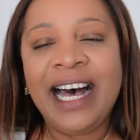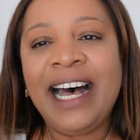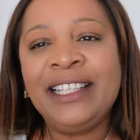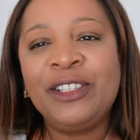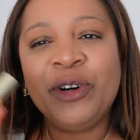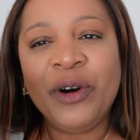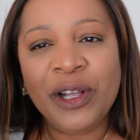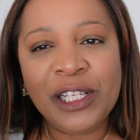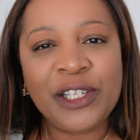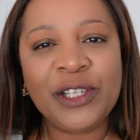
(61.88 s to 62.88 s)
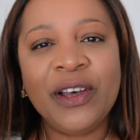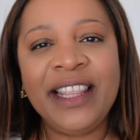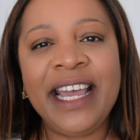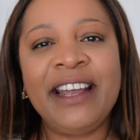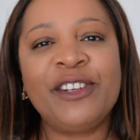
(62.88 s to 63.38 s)
and also
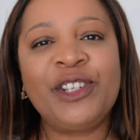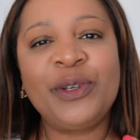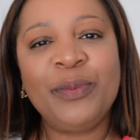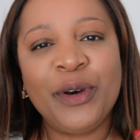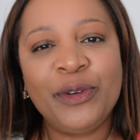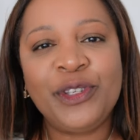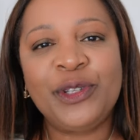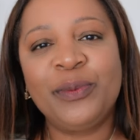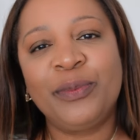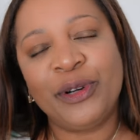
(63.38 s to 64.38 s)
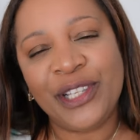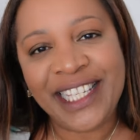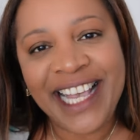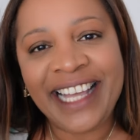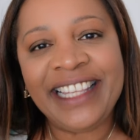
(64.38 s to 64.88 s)
they are supposed to
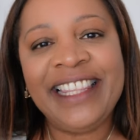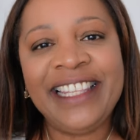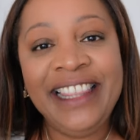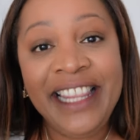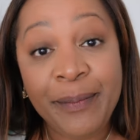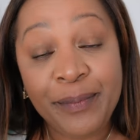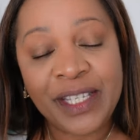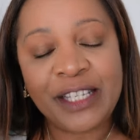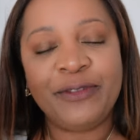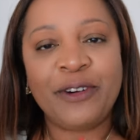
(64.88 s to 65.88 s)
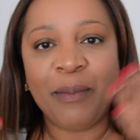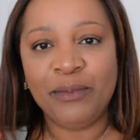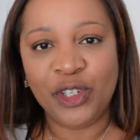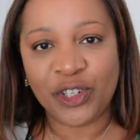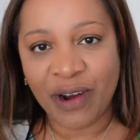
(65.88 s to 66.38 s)
protect the lips
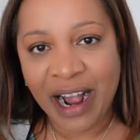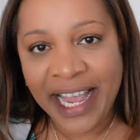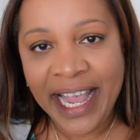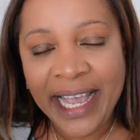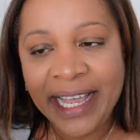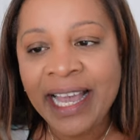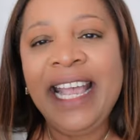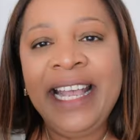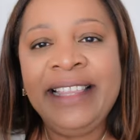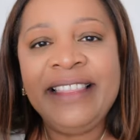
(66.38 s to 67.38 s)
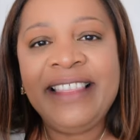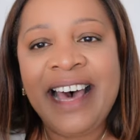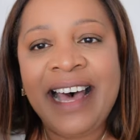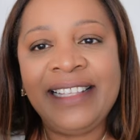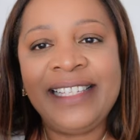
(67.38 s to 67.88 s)
from drying in
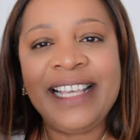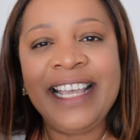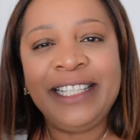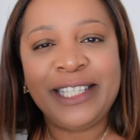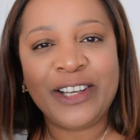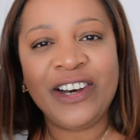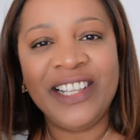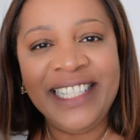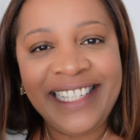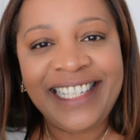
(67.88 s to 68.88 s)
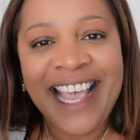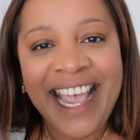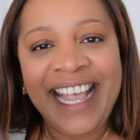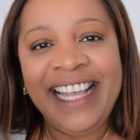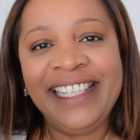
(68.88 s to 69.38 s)
that it
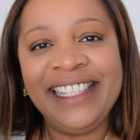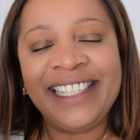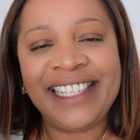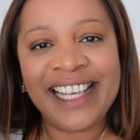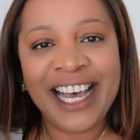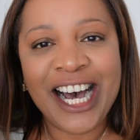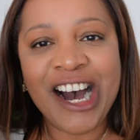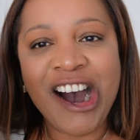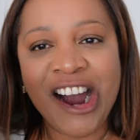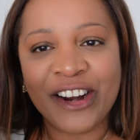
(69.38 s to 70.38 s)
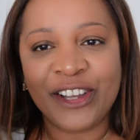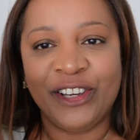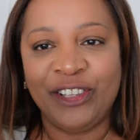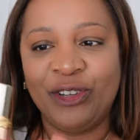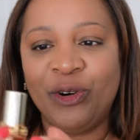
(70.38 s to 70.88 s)
contains
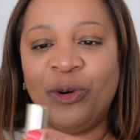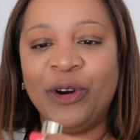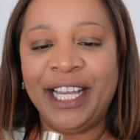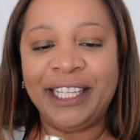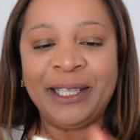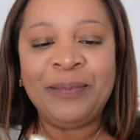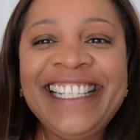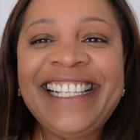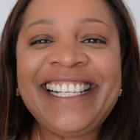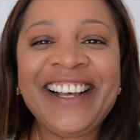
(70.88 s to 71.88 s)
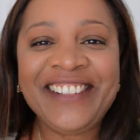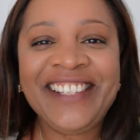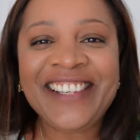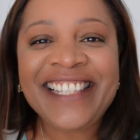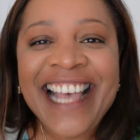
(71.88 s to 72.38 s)
argan oil. So
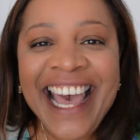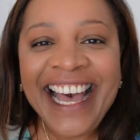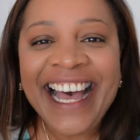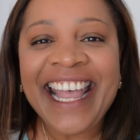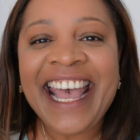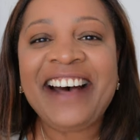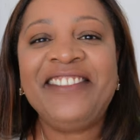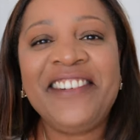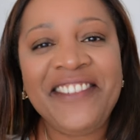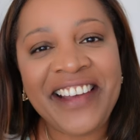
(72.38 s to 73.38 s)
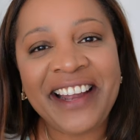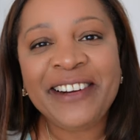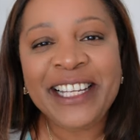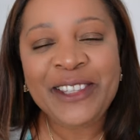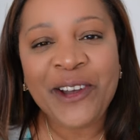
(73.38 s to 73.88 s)
today I have a
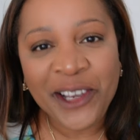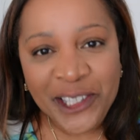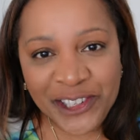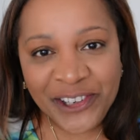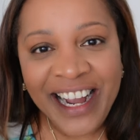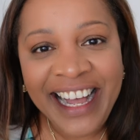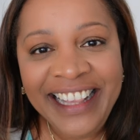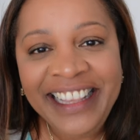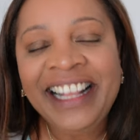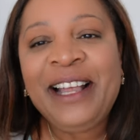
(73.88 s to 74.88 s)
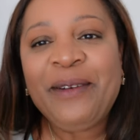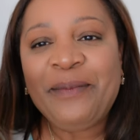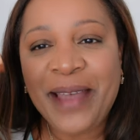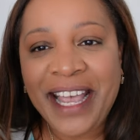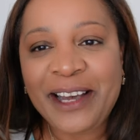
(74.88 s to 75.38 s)
very neutral
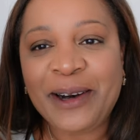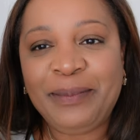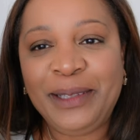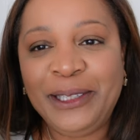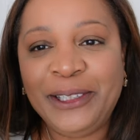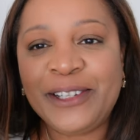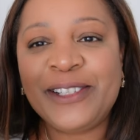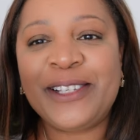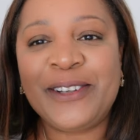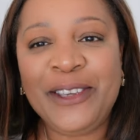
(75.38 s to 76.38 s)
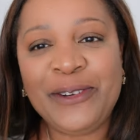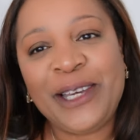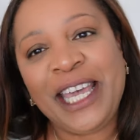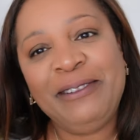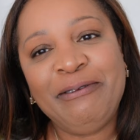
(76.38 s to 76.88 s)
makeup look so you
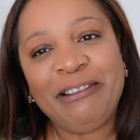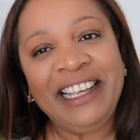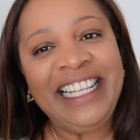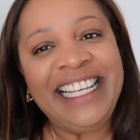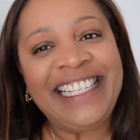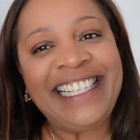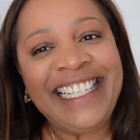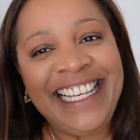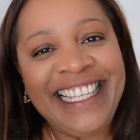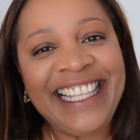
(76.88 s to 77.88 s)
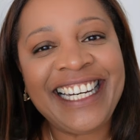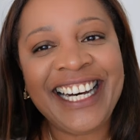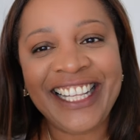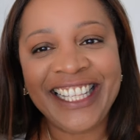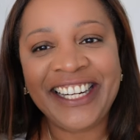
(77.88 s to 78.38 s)
can really see the
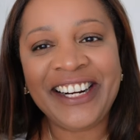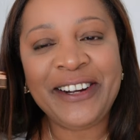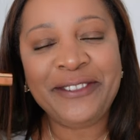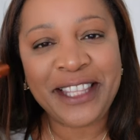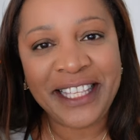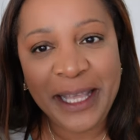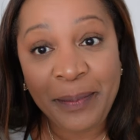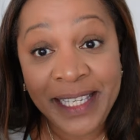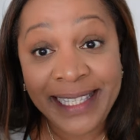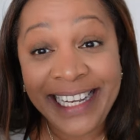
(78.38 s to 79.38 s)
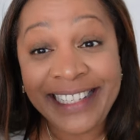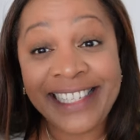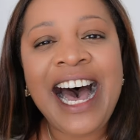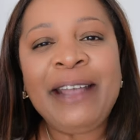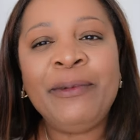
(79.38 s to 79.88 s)
color of the
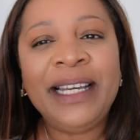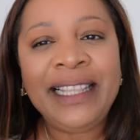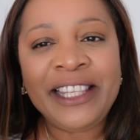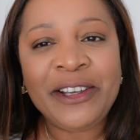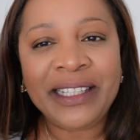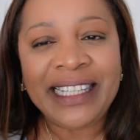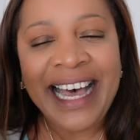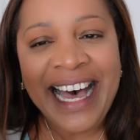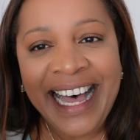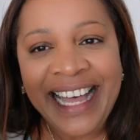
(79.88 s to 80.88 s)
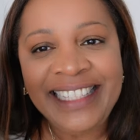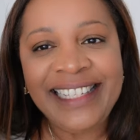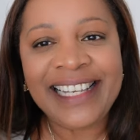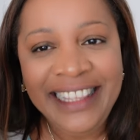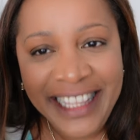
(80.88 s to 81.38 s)
lipsticks. I will not add
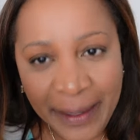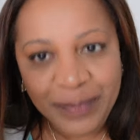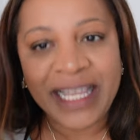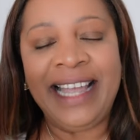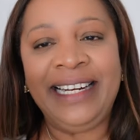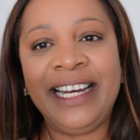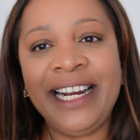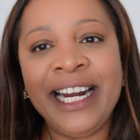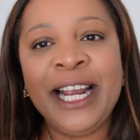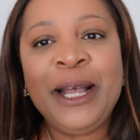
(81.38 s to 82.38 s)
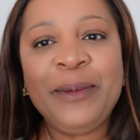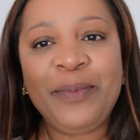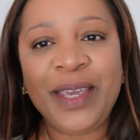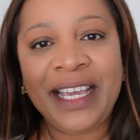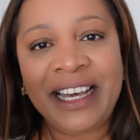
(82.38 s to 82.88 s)
lip liner
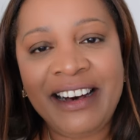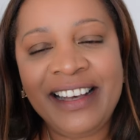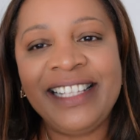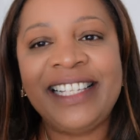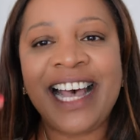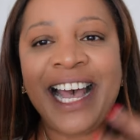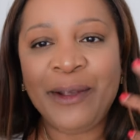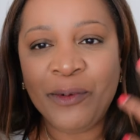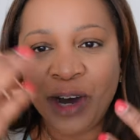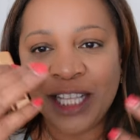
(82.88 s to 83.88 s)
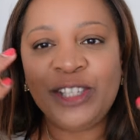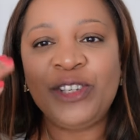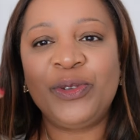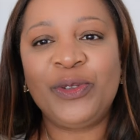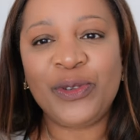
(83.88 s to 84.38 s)
because I want
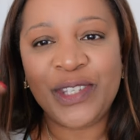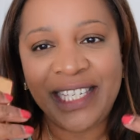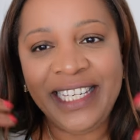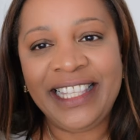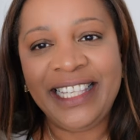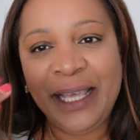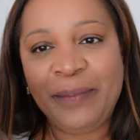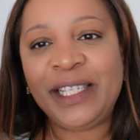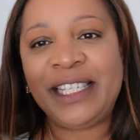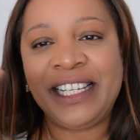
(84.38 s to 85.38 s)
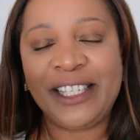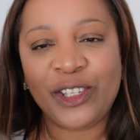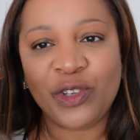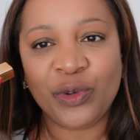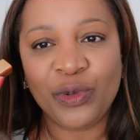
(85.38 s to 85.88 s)
you to see the
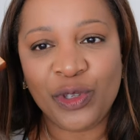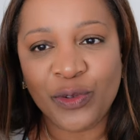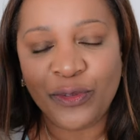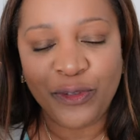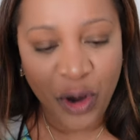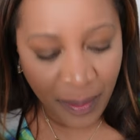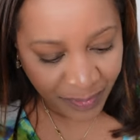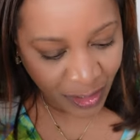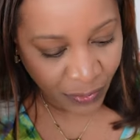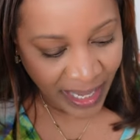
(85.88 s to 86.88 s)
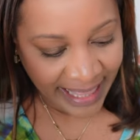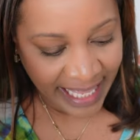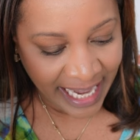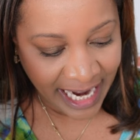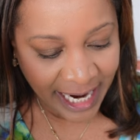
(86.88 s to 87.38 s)
lipsticks true to form the way
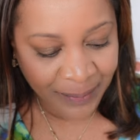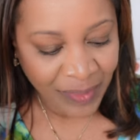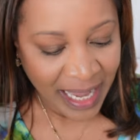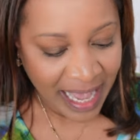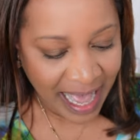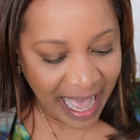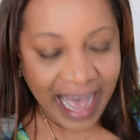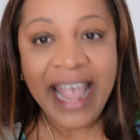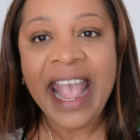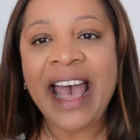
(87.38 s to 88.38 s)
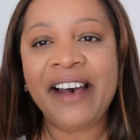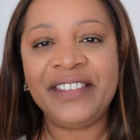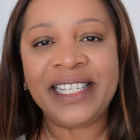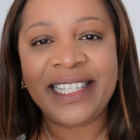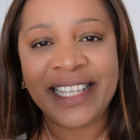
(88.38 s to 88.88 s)
they are. I have
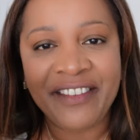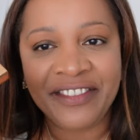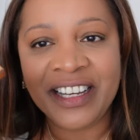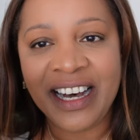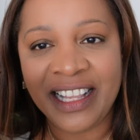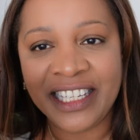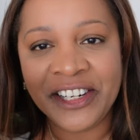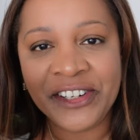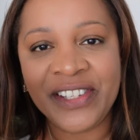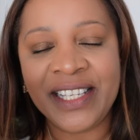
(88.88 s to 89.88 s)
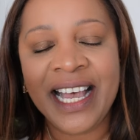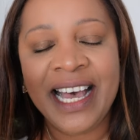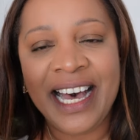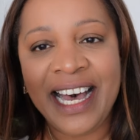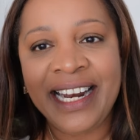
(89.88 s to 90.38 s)
seven colors,
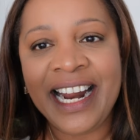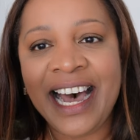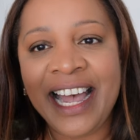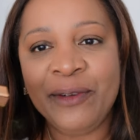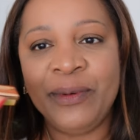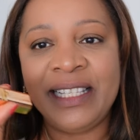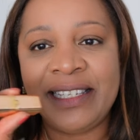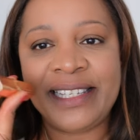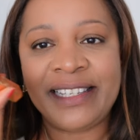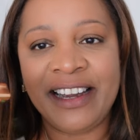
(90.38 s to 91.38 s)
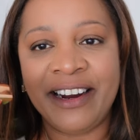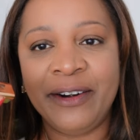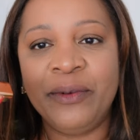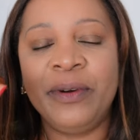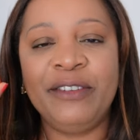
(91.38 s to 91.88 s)
and I will
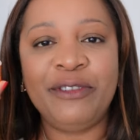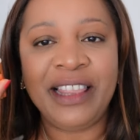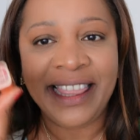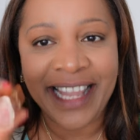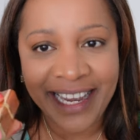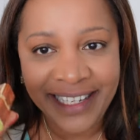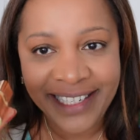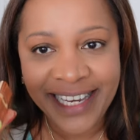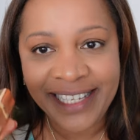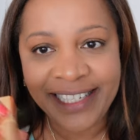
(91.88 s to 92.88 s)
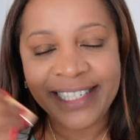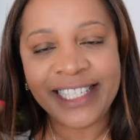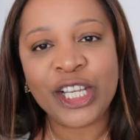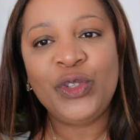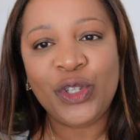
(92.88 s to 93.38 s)
start with
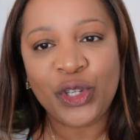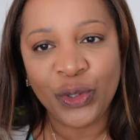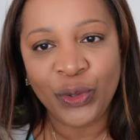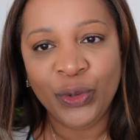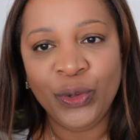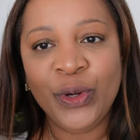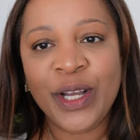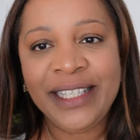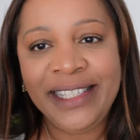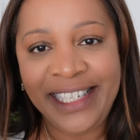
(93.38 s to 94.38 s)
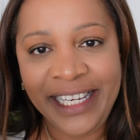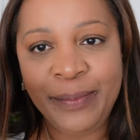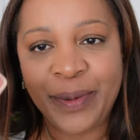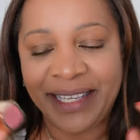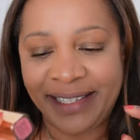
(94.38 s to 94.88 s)
lightest to
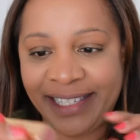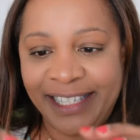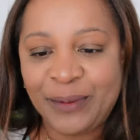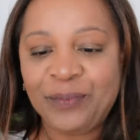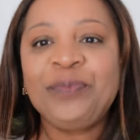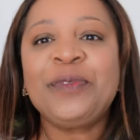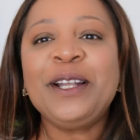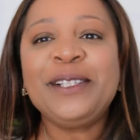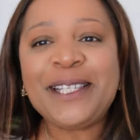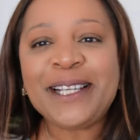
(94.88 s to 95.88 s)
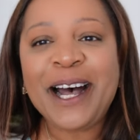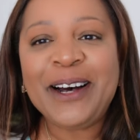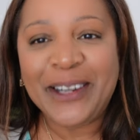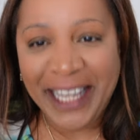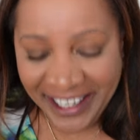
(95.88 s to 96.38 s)
deepest.
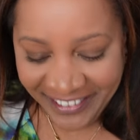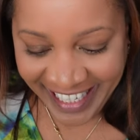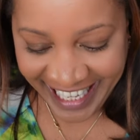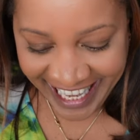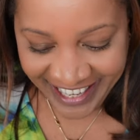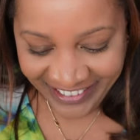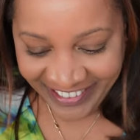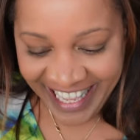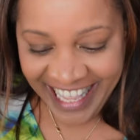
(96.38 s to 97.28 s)
So here we go.